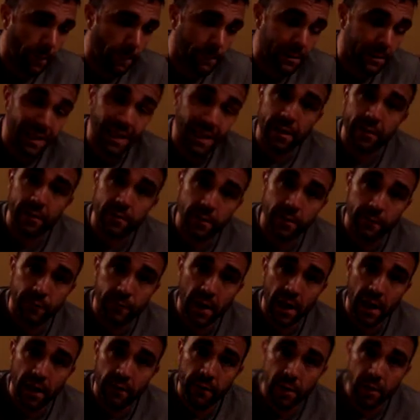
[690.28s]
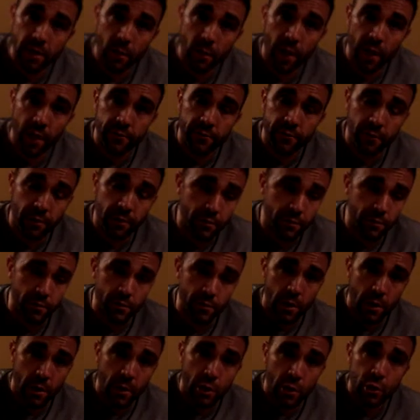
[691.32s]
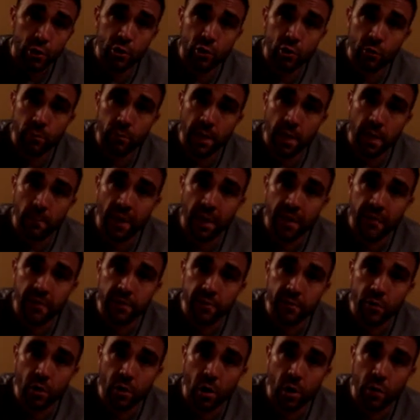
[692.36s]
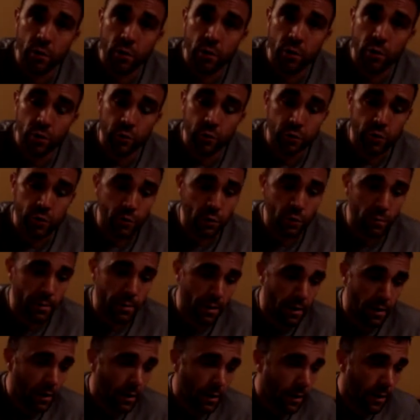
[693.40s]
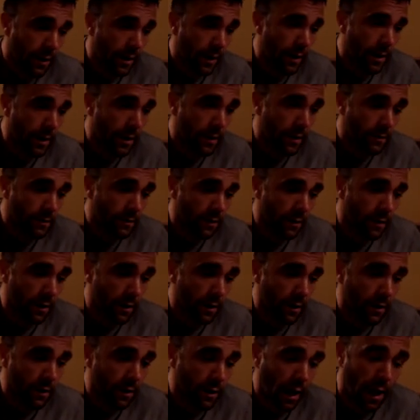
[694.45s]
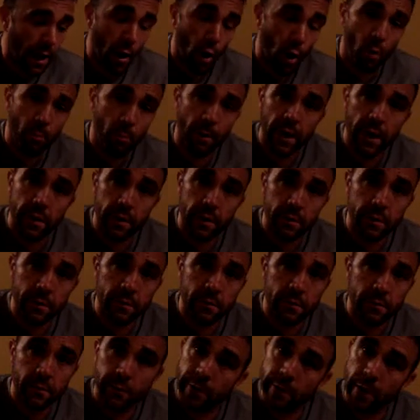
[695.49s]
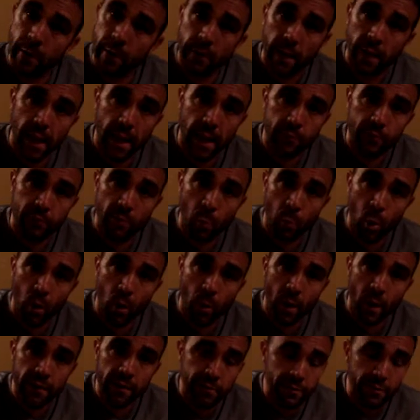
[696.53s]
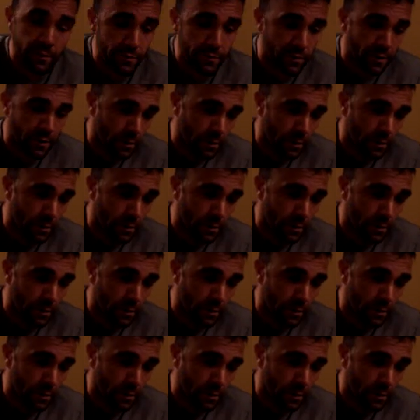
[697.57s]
Please, if you have any questions, shoot me a message on YouTube, and I hope I can, you know, answer more questions.